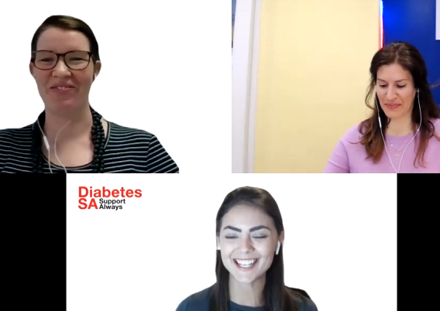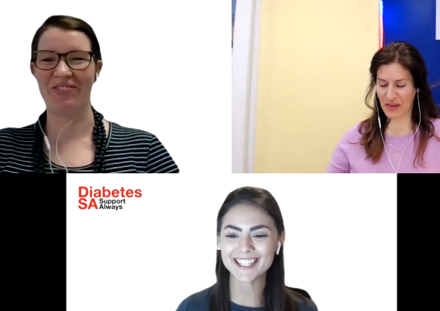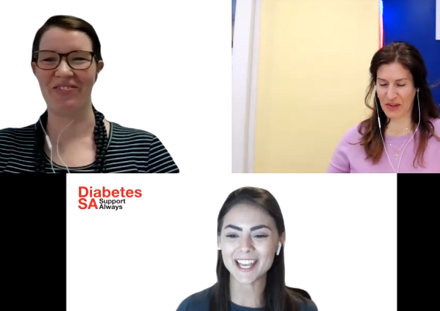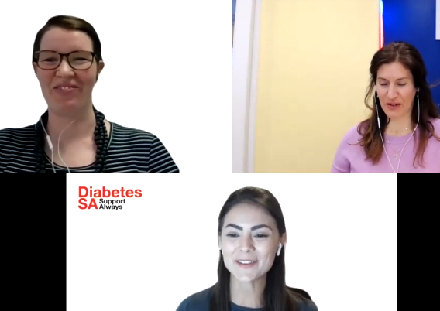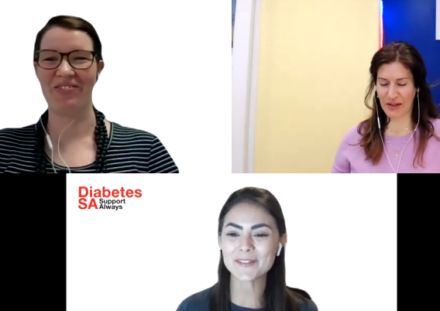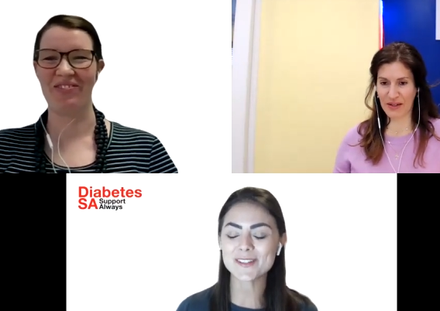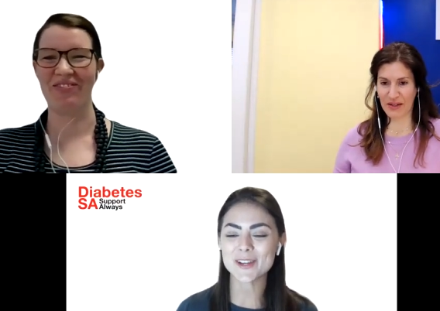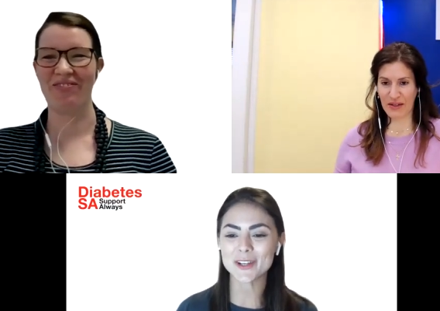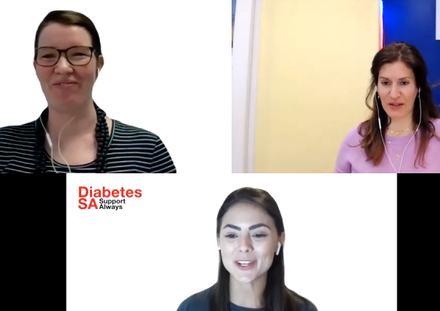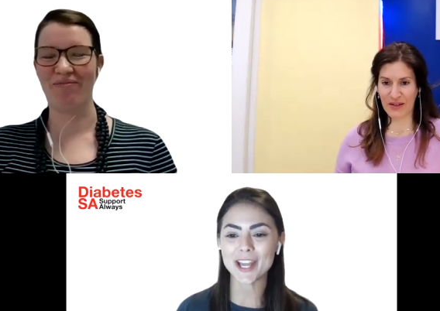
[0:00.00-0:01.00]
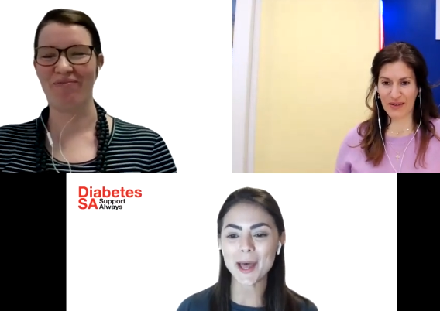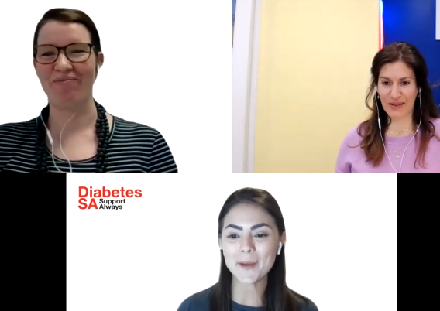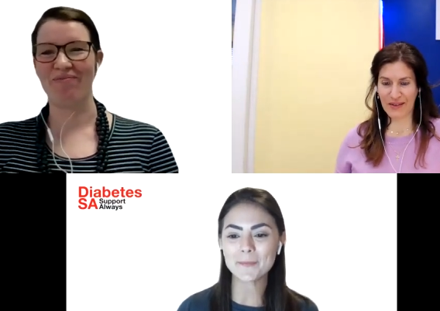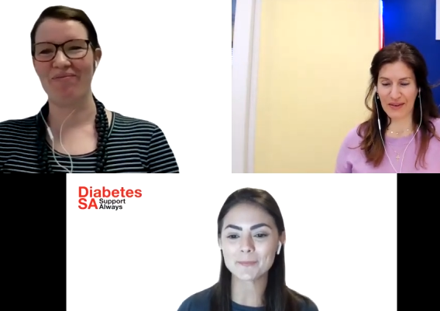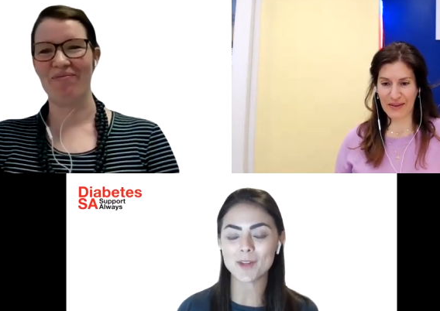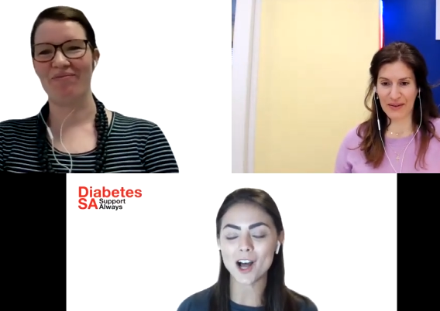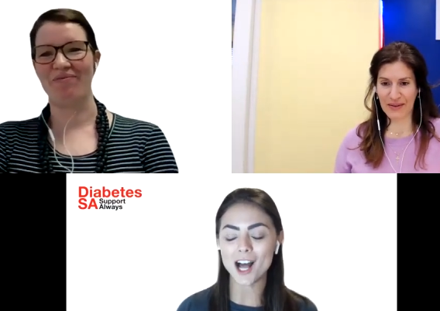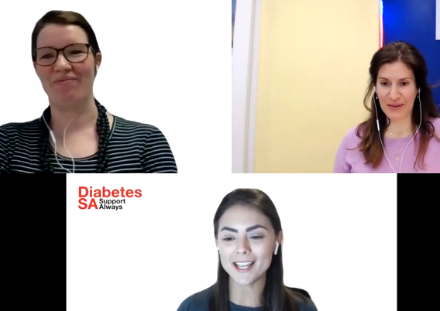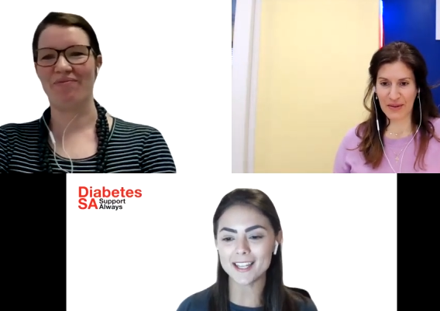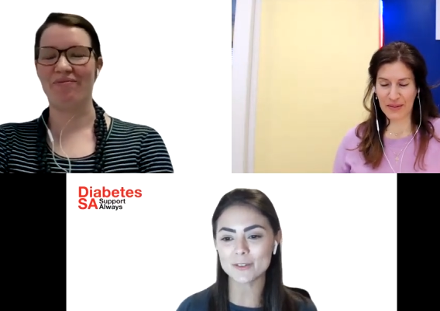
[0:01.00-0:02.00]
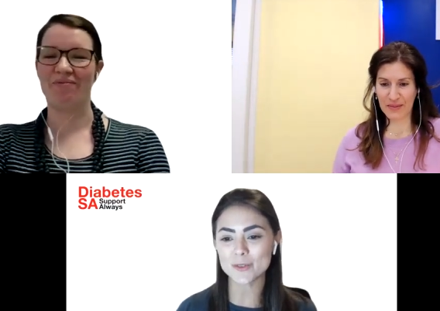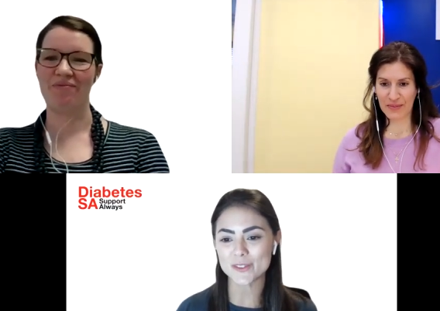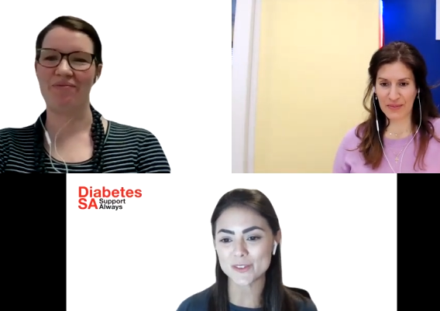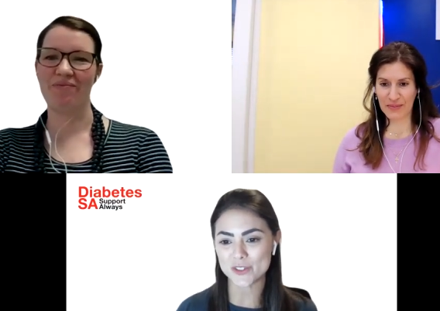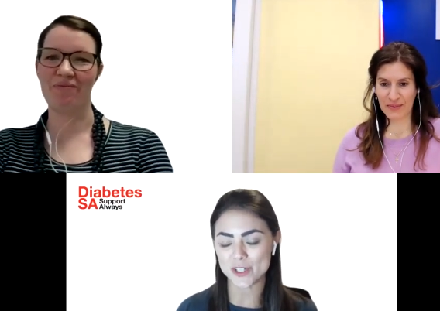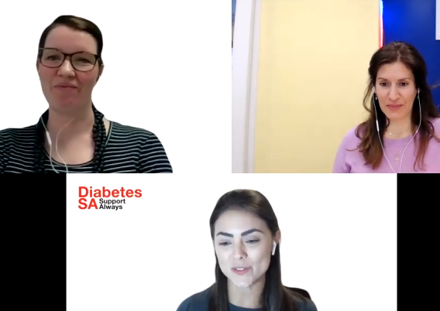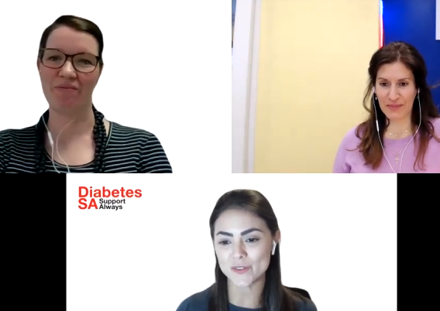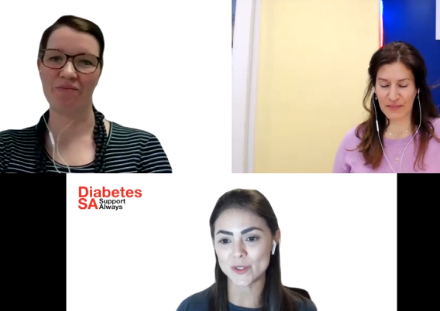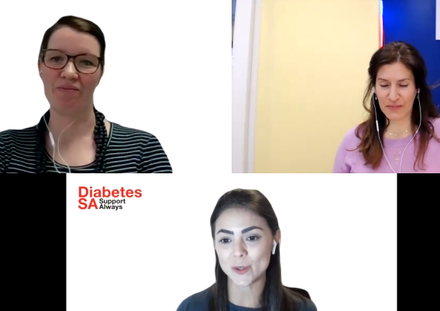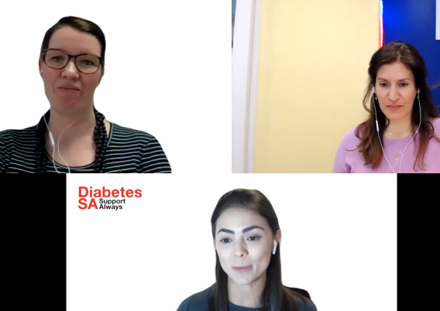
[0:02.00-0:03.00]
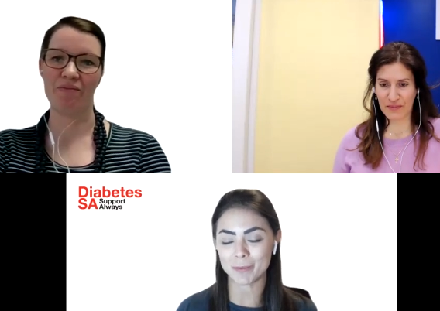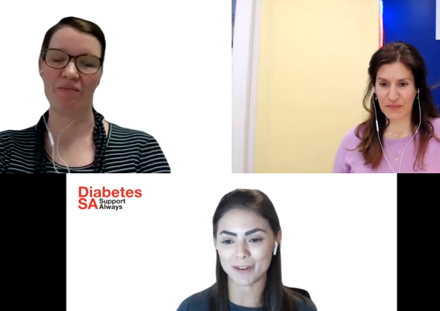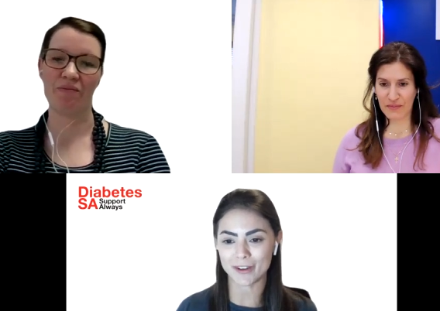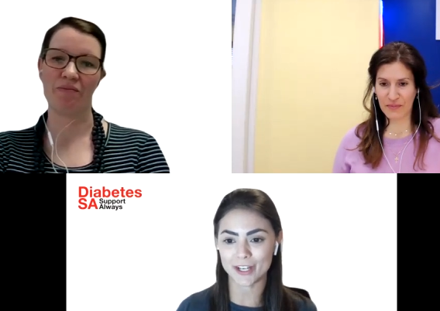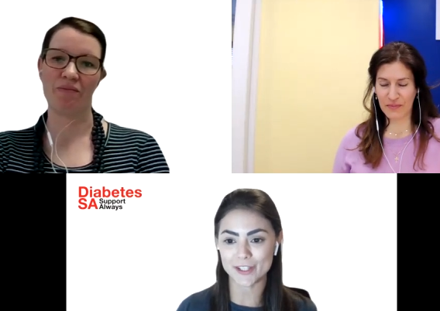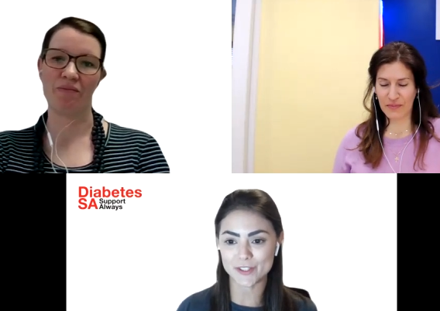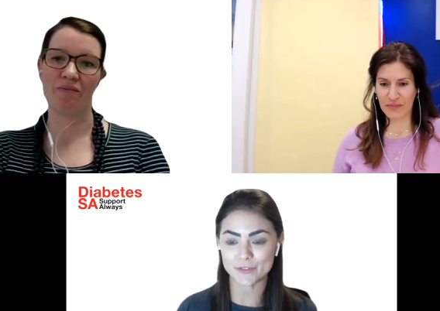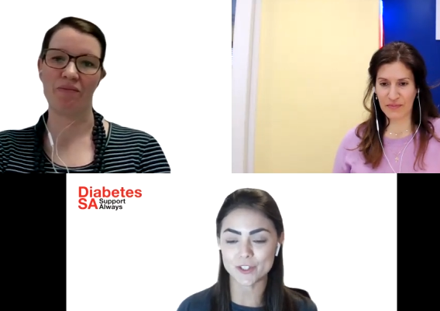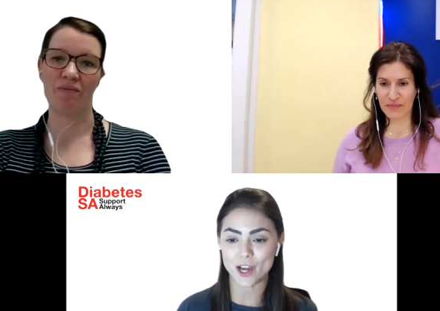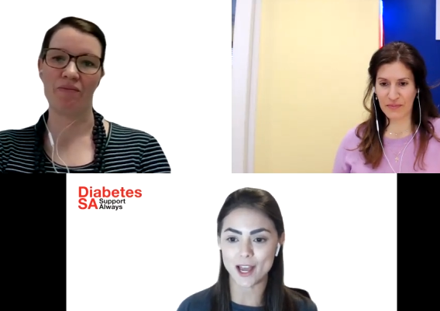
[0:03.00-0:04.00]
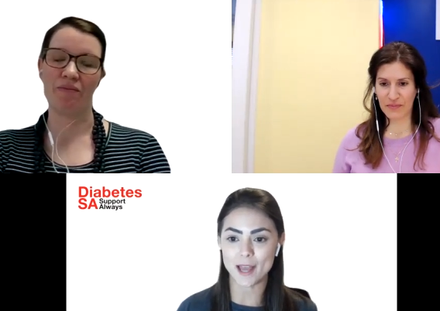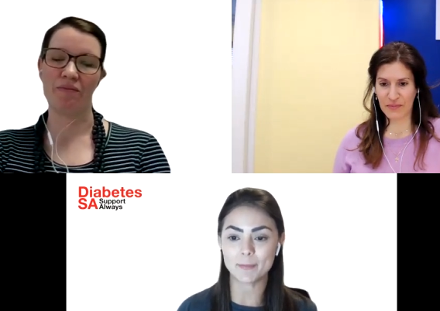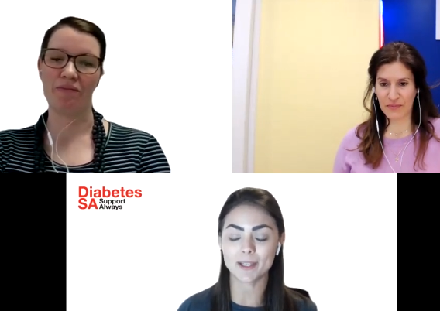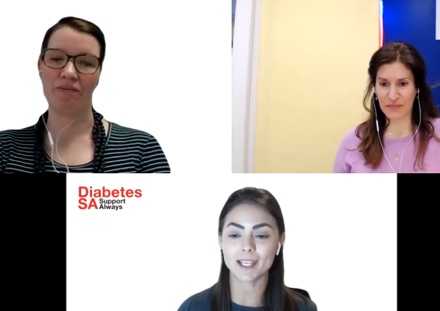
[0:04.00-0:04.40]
Speaker 1: yeah, so um, high levels of stress for long periods of time